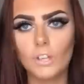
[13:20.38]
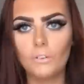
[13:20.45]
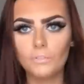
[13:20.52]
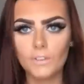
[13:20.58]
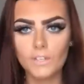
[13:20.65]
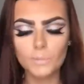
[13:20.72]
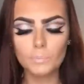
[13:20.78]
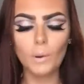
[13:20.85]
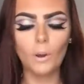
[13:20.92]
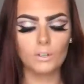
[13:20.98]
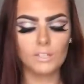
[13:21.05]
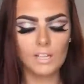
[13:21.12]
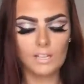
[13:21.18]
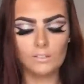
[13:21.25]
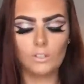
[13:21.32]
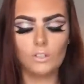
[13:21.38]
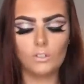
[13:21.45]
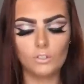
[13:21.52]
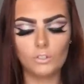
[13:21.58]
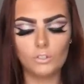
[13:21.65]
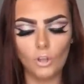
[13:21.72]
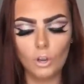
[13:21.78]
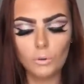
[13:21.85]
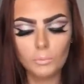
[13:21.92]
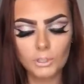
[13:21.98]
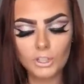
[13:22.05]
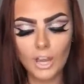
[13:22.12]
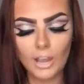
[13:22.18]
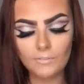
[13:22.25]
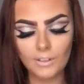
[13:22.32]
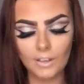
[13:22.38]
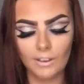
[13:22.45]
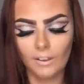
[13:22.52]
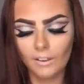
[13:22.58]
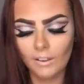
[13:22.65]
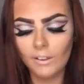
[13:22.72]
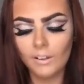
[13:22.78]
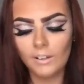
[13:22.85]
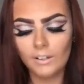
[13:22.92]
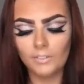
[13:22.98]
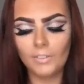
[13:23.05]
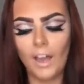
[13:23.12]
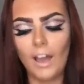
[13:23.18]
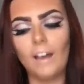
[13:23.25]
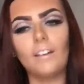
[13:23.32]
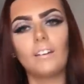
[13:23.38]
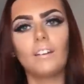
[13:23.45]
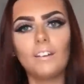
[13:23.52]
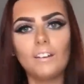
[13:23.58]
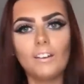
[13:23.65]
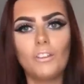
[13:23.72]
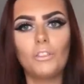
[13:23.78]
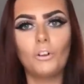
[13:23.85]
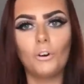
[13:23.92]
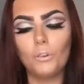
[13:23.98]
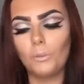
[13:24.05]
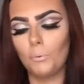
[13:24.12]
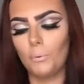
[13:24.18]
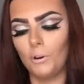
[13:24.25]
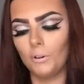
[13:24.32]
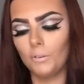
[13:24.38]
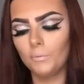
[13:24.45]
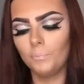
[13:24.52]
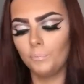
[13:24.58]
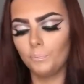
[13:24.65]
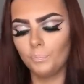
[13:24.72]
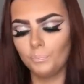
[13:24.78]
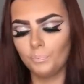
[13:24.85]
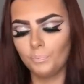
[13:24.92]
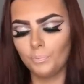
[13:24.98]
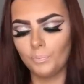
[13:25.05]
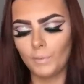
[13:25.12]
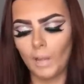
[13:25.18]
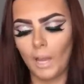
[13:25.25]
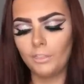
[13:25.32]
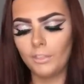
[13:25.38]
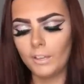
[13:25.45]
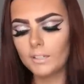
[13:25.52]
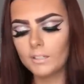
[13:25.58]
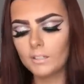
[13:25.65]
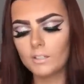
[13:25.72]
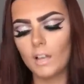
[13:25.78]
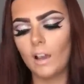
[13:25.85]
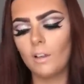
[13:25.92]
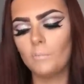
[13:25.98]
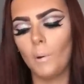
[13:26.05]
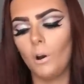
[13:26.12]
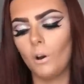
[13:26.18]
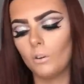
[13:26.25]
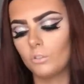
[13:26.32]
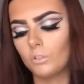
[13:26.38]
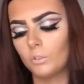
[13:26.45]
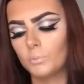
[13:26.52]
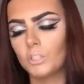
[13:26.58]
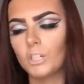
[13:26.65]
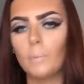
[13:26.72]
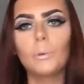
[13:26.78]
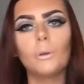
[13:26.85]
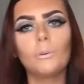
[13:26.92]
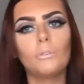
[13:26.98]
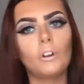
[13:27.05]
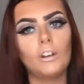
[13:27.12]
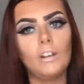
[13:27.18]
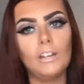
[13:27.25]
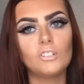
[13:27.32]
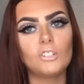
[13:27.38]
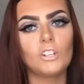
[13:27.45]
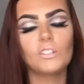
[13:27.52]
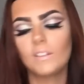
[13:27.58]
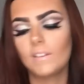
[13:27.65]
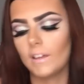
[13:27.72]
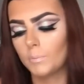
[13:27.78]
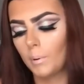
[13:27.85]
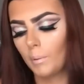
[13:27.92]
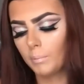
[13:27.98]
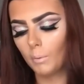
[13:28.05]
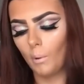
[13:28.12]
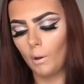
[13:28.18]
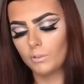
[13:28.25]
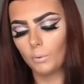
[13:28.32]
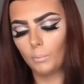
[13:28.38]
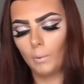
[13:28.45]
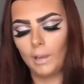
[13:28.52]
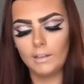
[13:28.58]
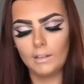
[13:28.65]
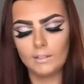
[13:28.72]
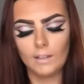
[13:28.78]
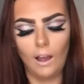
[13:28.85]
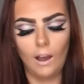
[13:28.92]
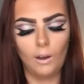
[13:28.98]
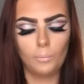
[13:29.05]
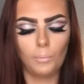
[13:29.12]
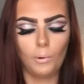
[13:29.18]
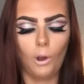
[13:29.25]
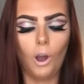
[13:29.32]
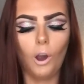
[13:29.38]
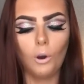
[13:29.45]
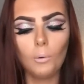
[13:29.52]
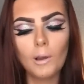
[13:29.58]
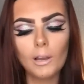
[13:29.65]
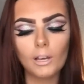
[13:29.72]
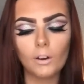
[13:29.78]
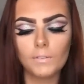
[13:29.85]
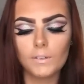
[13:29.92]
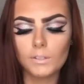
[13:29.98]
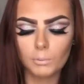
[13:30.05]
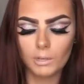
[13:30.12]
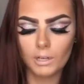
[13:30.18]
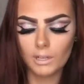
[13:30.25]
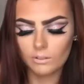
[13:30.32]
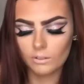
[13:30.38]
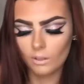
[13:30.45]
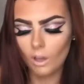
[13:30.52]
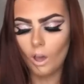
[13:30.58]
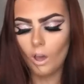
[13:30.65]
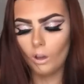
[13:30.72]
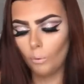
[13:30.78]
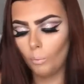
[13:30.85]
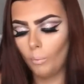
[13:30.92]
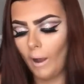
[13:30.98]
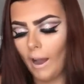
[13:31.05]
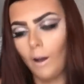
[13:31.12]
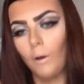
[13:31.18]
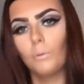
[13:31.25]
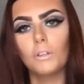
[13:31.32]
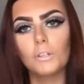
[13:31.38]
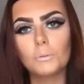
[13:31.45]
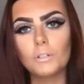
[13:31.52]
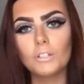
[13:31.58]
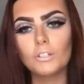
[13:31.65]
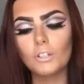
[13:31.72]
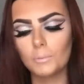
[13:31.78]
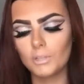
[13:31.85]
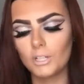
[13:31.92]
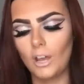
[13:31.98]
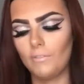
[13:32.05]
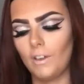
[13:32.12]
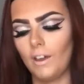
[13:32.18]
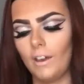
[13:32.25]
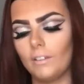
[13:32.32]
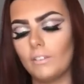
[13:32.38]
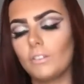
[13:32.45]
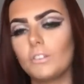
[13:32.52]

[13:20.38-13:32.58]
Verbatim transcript: So this box is so much heavier than the other one. I think it's because I bought some shampoo and conditioner, so that's probably what's weighing it down. But oh my god, this one is, wow, this one is so much heavier and